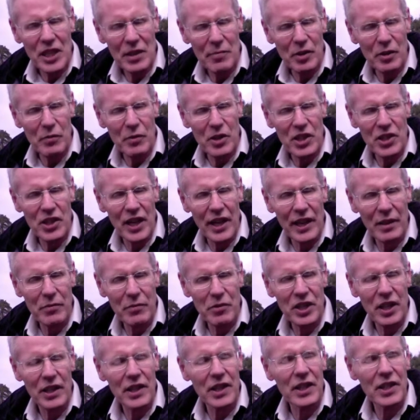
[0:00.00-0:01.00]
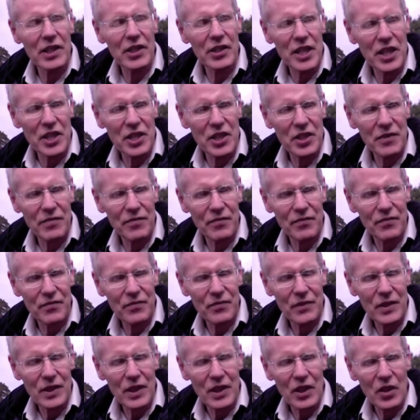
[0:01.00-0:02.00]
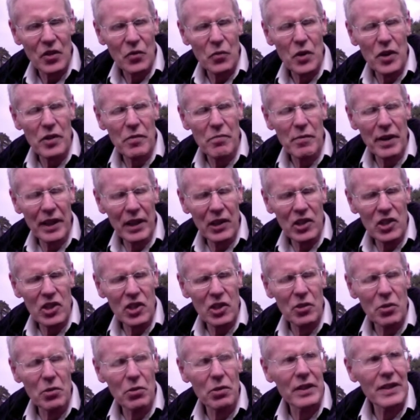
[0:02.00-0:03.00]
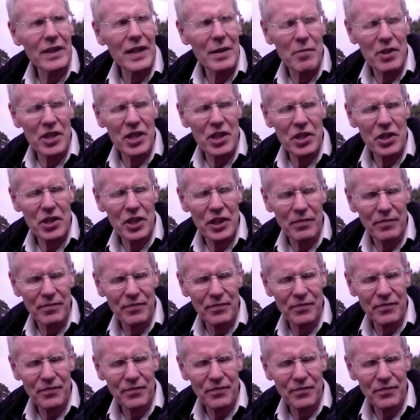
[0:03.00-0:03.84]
time it was done in Greece with middle school chemistry.